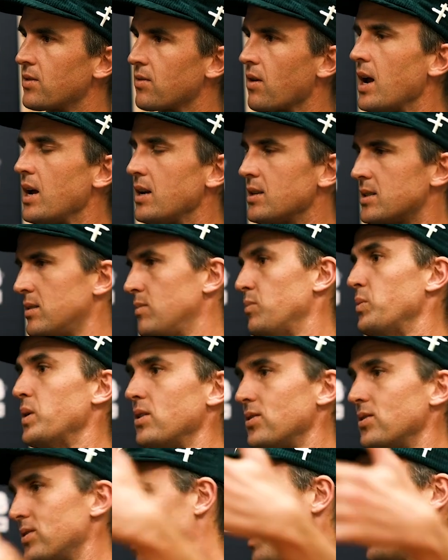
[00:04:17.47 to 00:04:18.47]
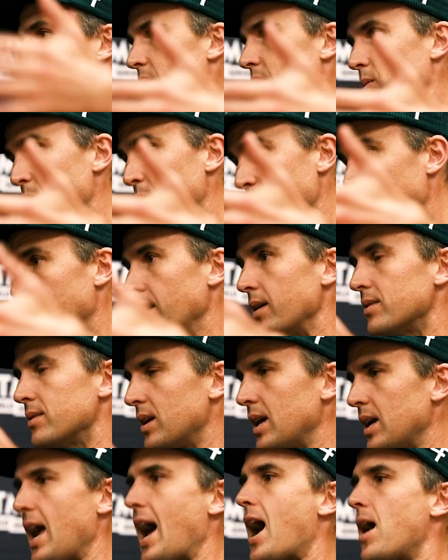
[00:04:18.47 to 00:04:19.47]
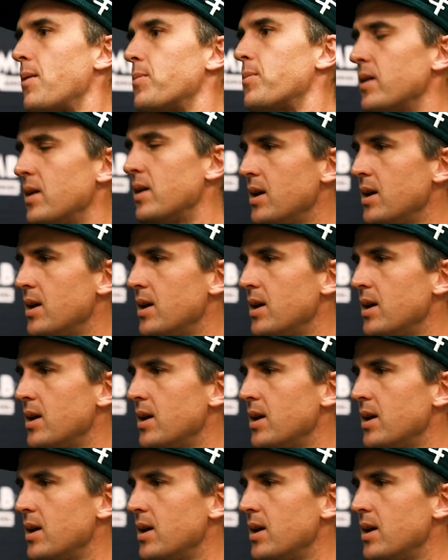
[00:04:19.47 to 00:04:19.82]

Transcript: race and built a big gap